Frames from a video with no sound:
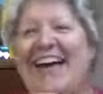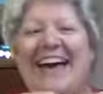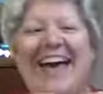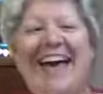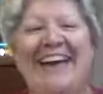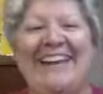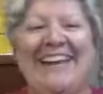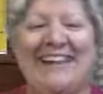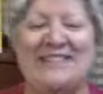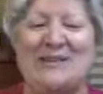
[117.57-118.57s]

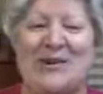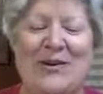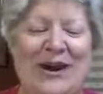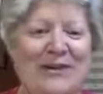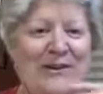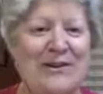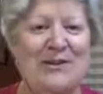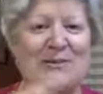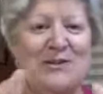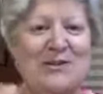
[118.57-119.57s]
And so I don't
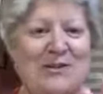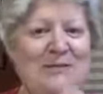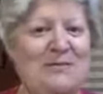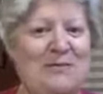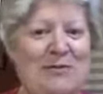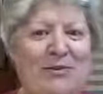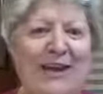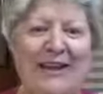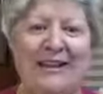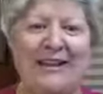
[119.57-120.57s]
get to watch a James Bond
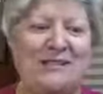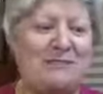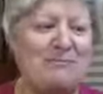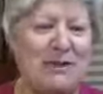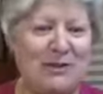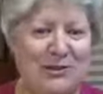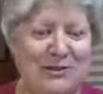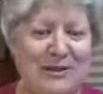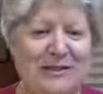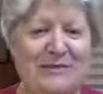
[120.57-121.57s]
movie unless my
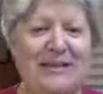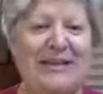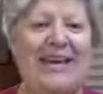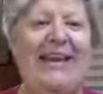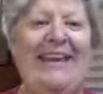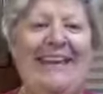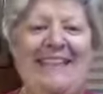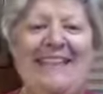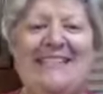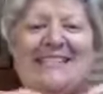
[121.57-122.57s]
to-do list for the day
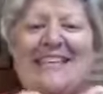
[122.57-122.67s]
is